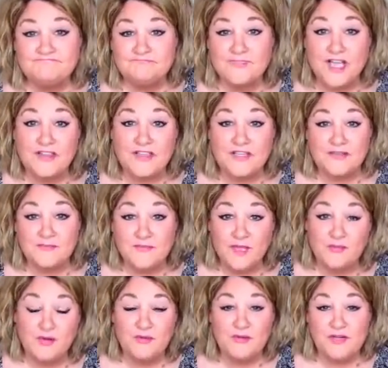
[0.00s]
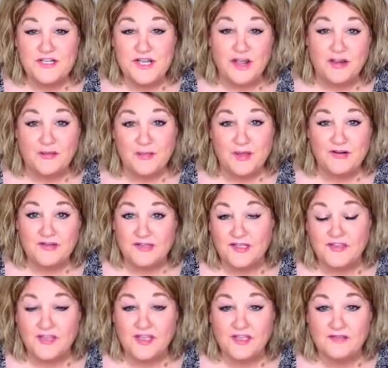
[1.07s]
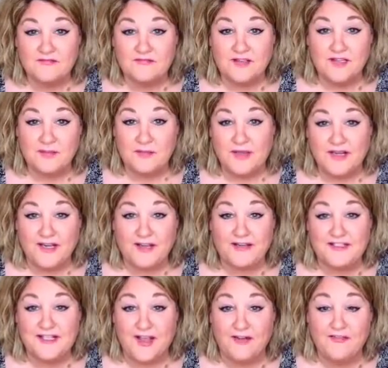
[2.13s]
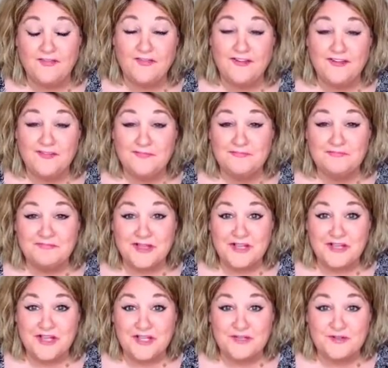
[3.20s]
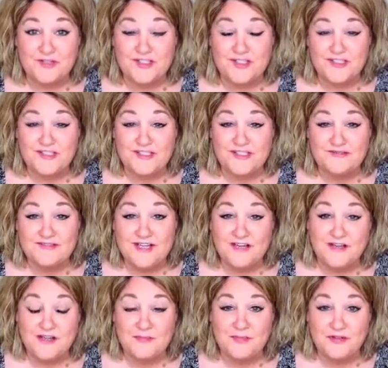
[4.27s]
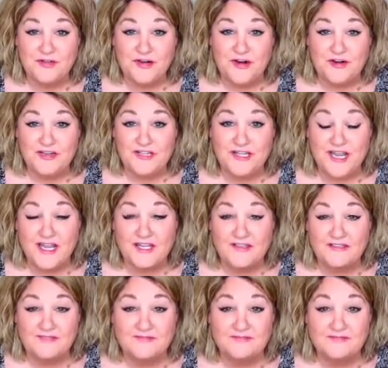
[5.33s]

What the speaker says: Nothing. Nobody want to talk about anything? Anybody else have electricians tearing up your yard today?